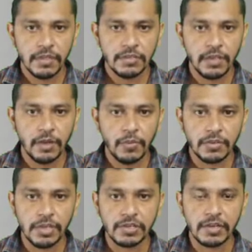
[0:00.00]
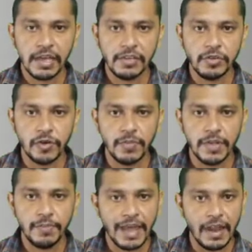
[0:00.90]
the projection line should
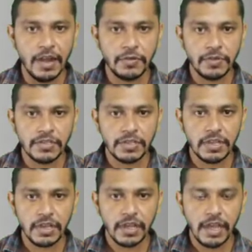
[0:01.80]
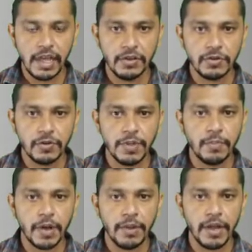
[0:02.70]
be parallel to each other and it should be
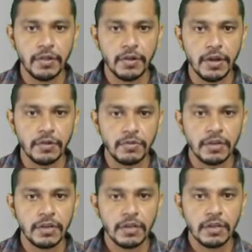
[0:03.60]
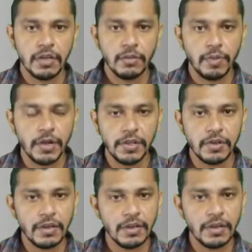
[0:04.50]
perpendicular to a
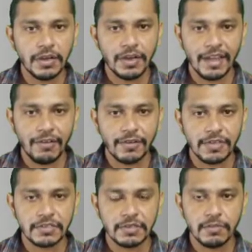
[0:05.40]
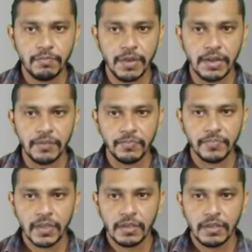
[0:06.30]
particular reference plane.
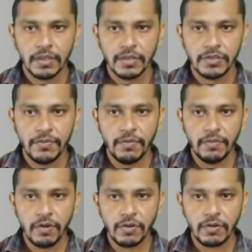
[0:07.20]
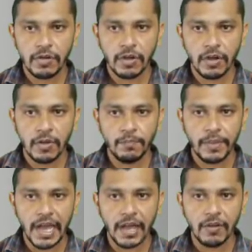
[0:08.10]
So if you want to draw a
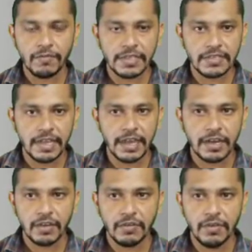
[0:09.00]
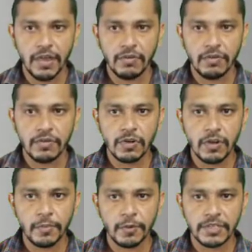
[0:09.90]
plan of this line, we have to
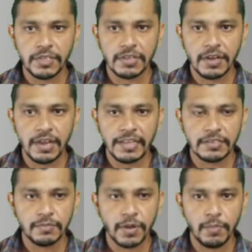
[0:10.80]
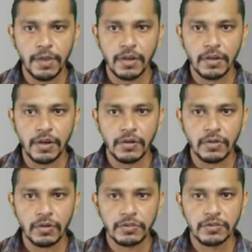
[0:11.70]
draw projection lines perpendicular to
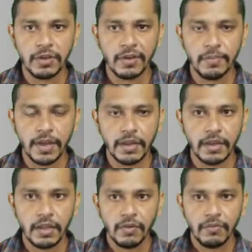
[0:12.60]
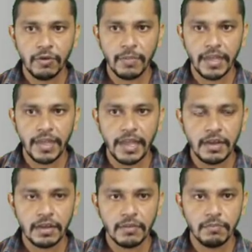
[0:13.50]
the horizontal plane from A and
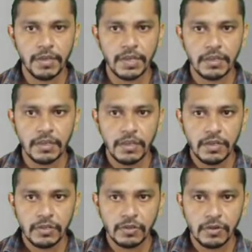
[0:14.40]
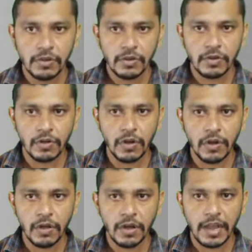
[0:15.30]
B. So draw
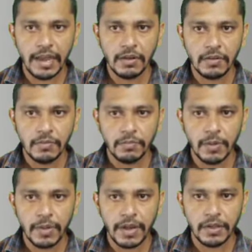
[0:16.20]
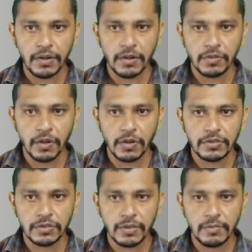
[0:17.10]
a line perpendicular to the
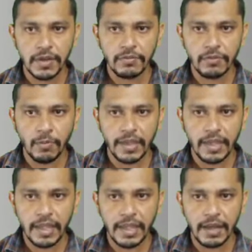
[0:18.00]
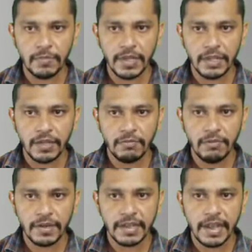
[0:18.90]
horizontal plane from A and B.
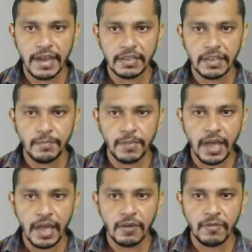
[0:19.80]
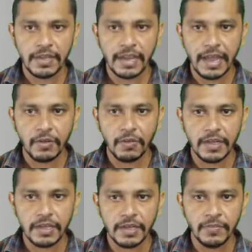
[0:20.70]
We will get the plan of the line over
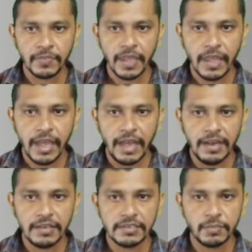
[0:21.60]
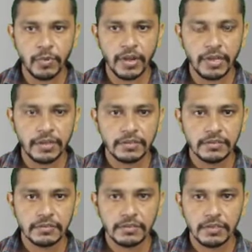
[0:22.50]
here and it is a point.
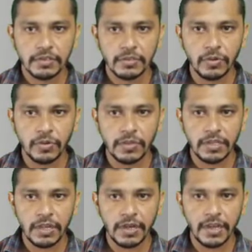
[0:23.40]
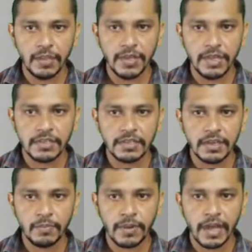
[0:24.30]
So here AB is
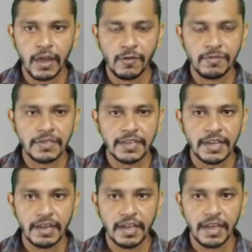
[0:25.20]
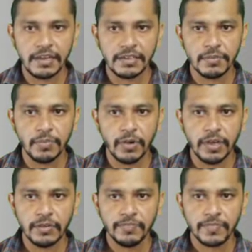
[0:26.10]
a plan of this line and it is a point.